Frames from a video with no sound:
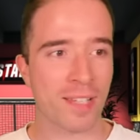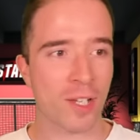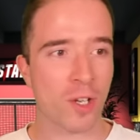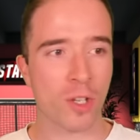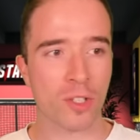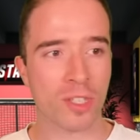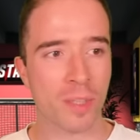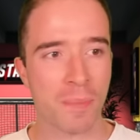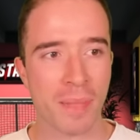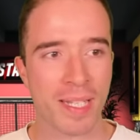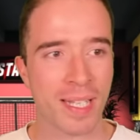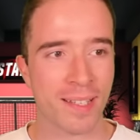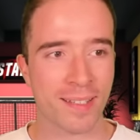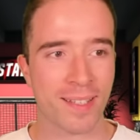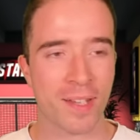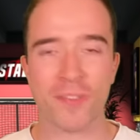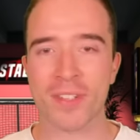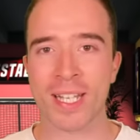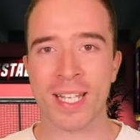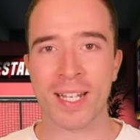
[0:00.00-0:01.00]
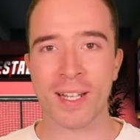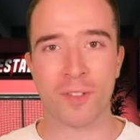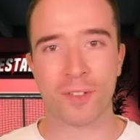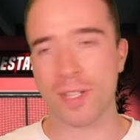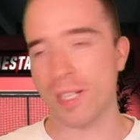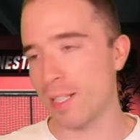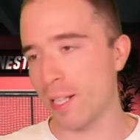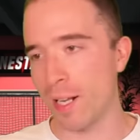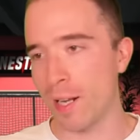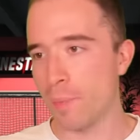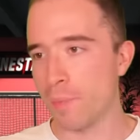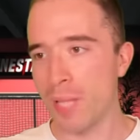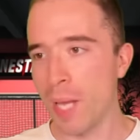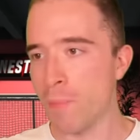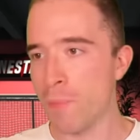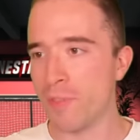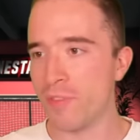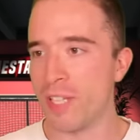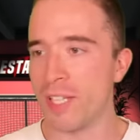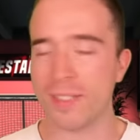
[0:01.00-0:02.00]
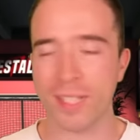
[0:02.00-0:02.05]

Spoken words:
it got to minute 70 and it was like, I'm done with this.